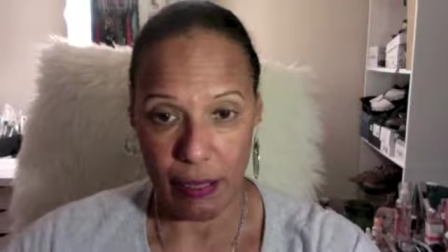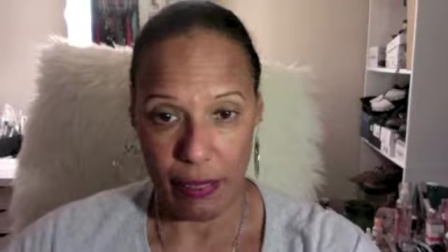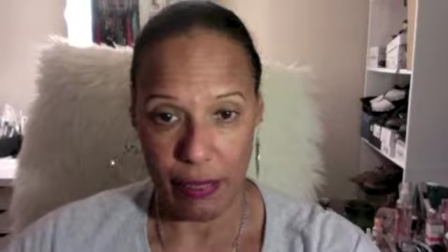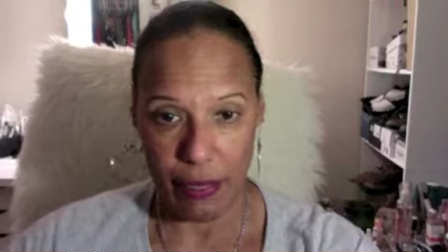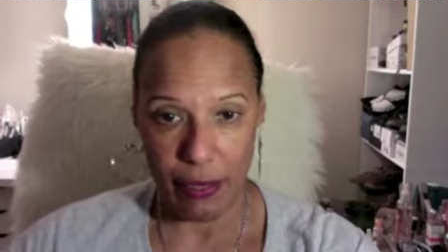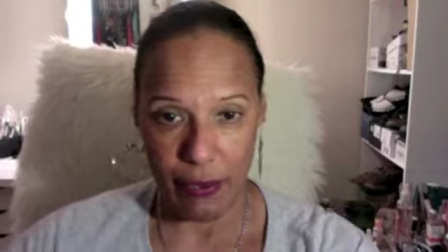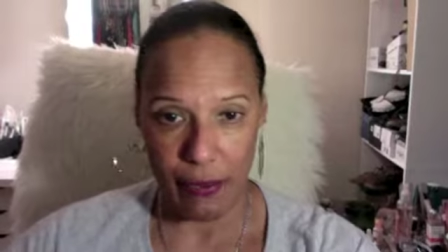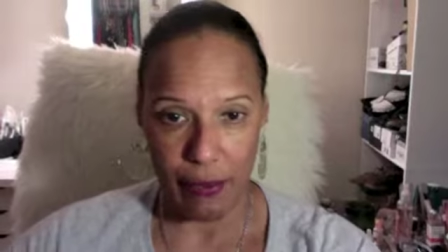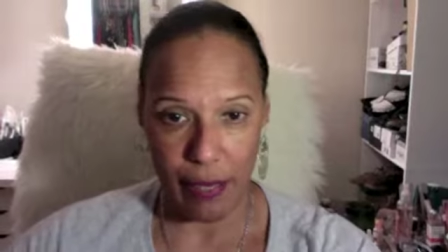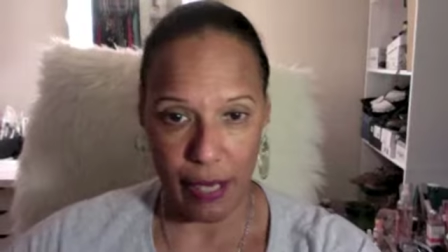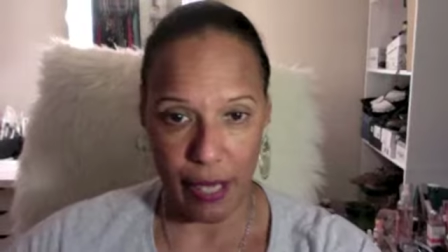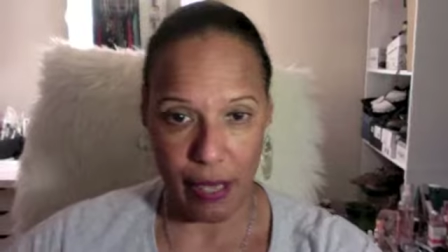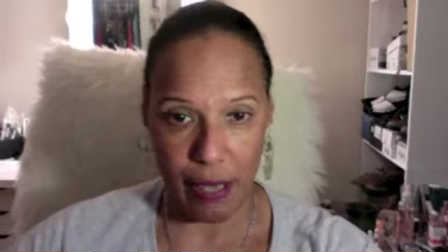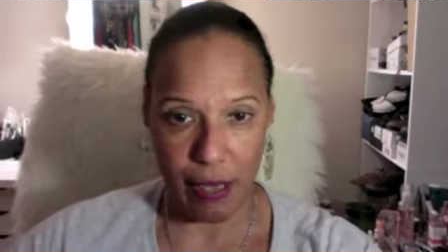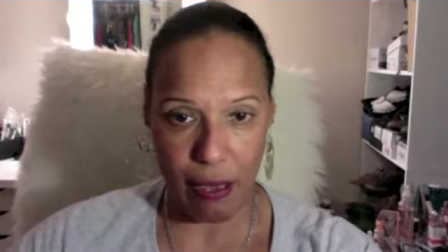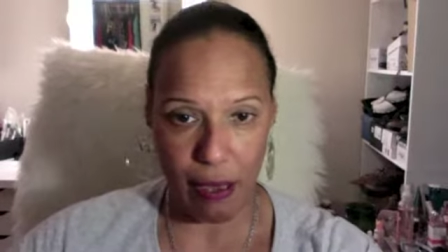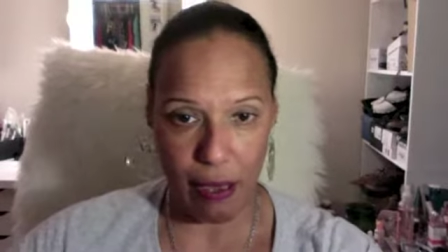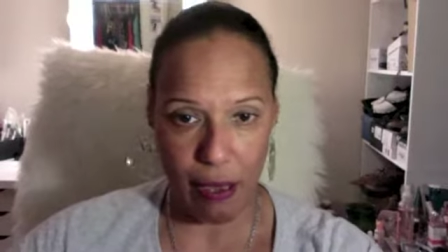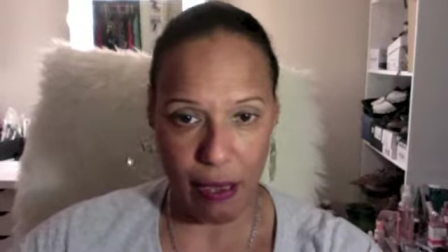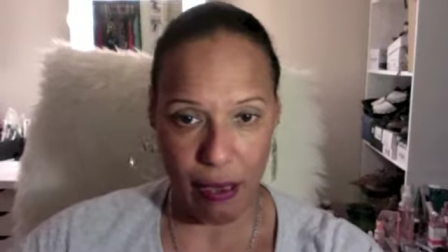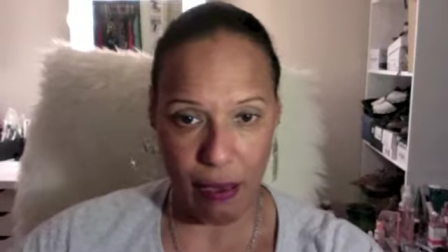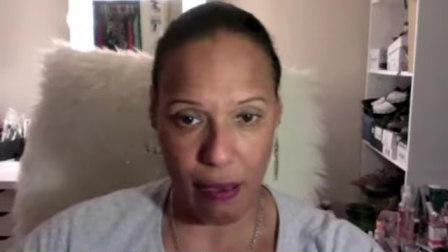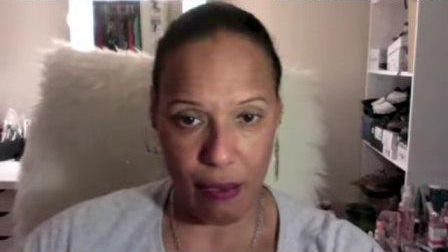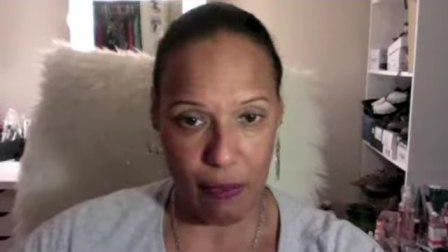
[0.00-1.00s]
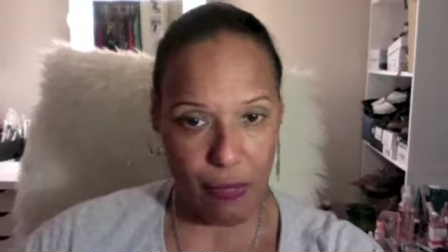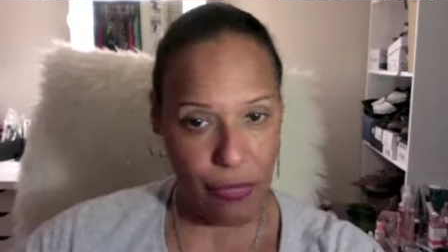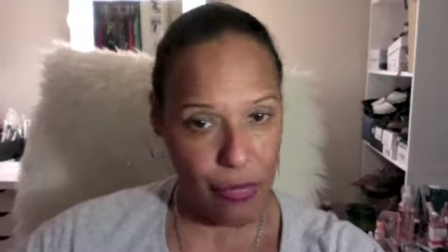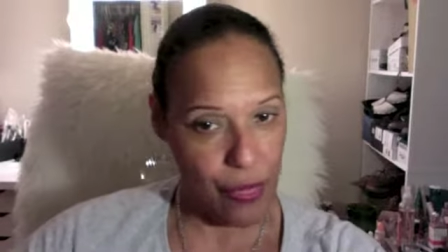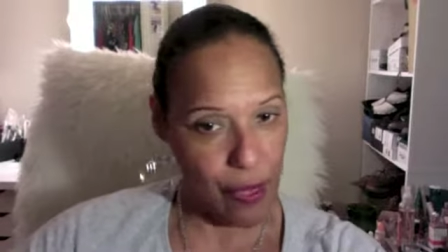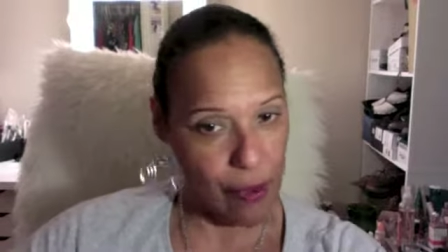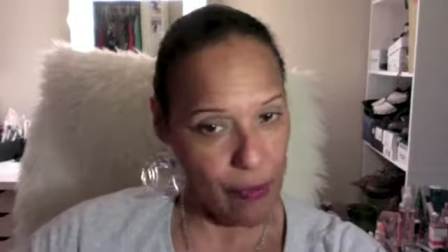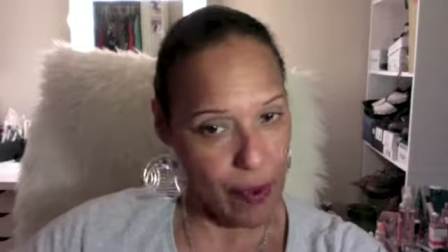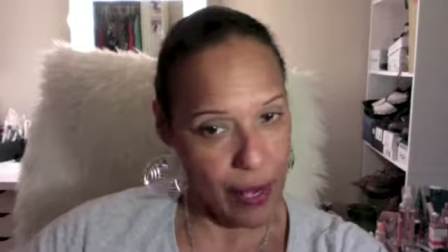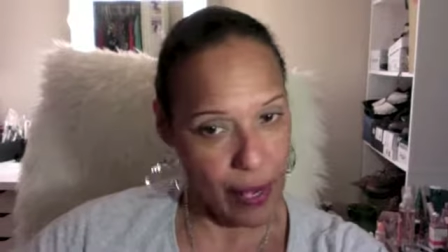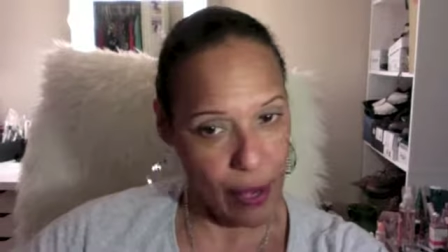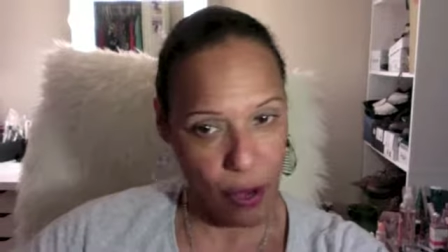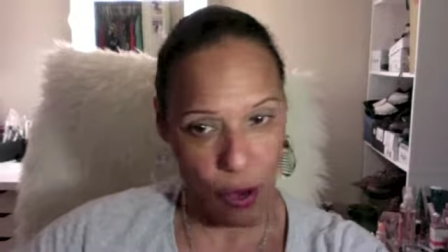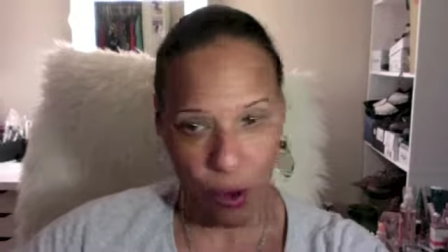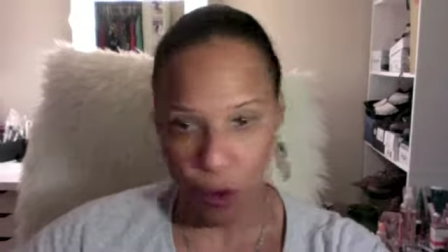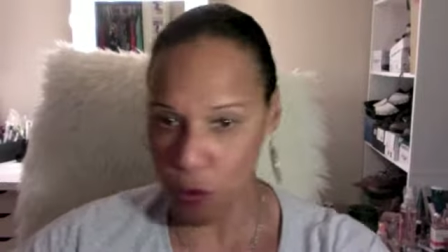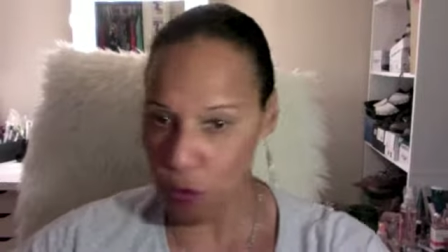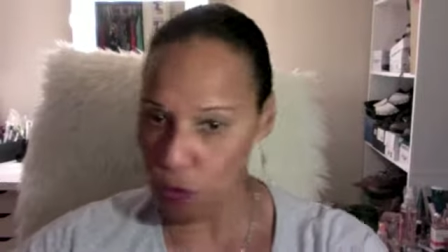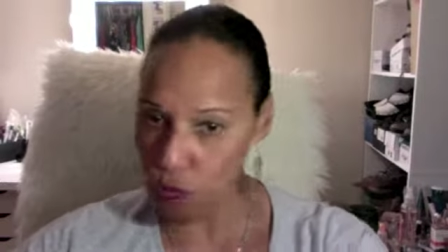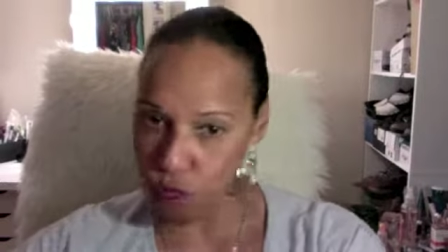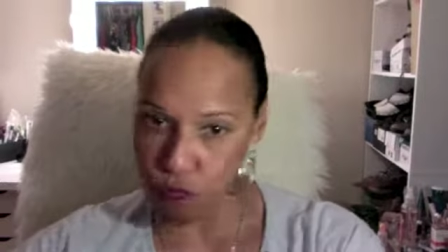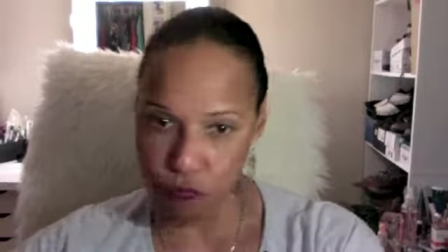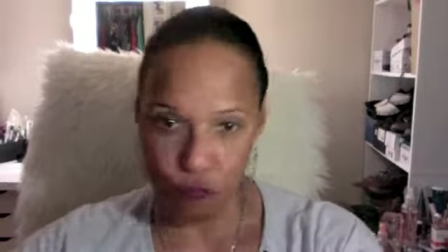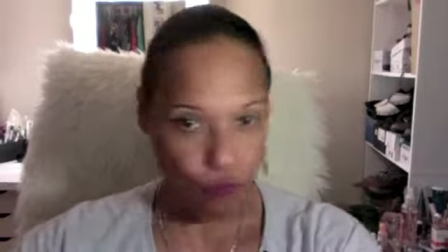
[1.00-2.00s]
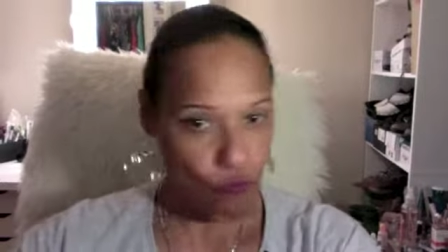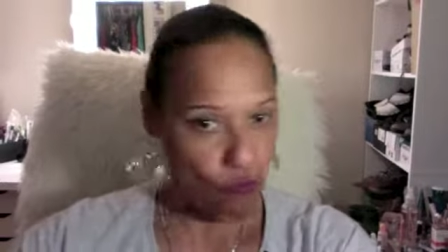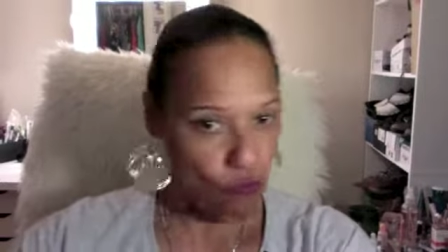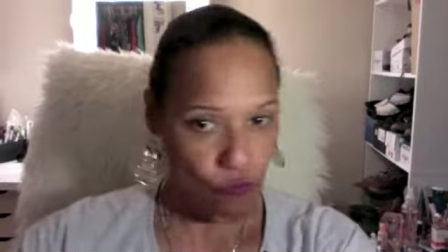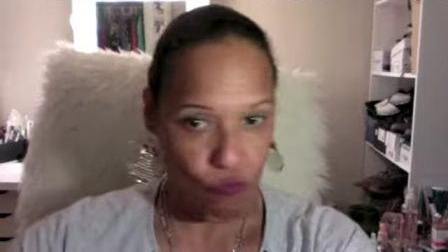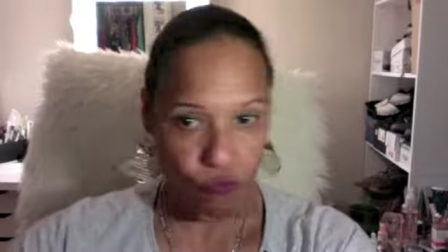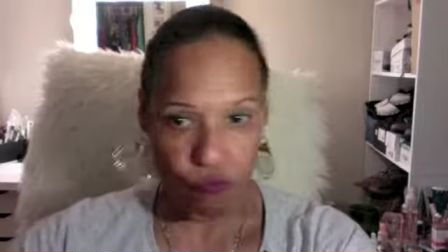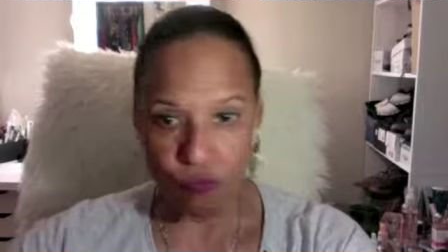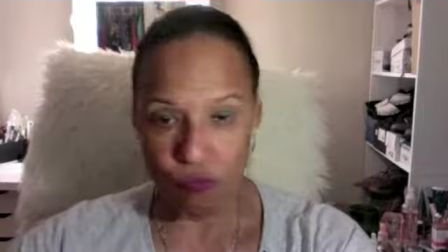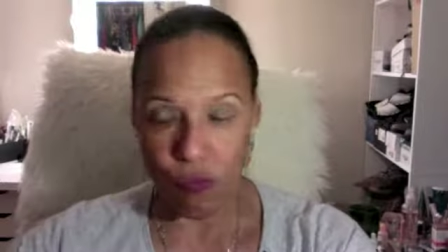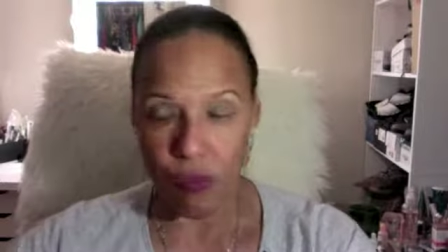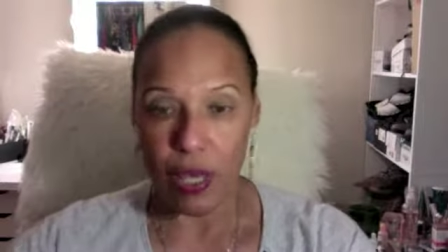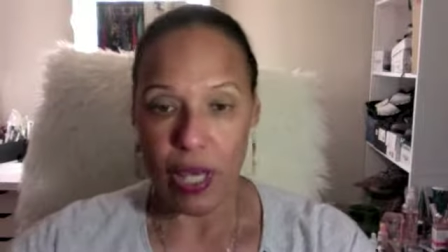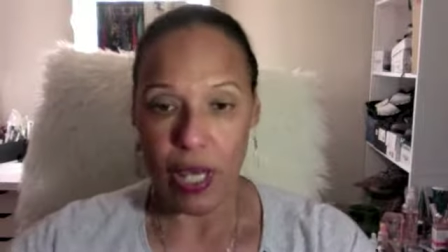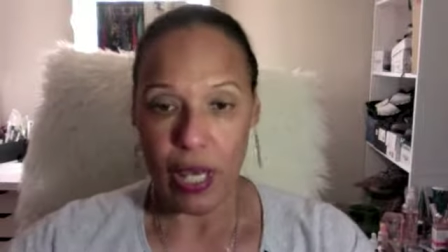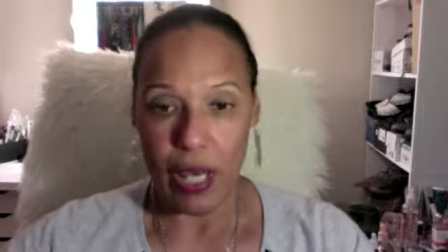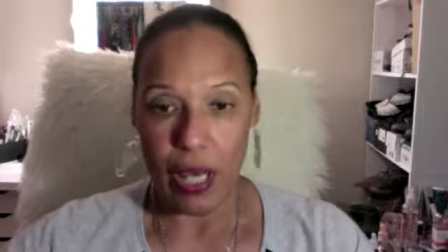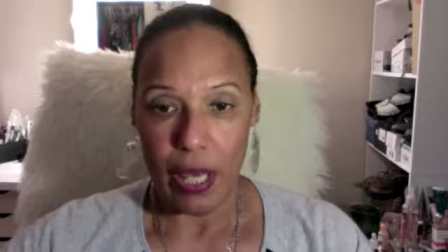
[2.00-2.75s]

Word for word: There I go. There I go. Mm -mm -mm.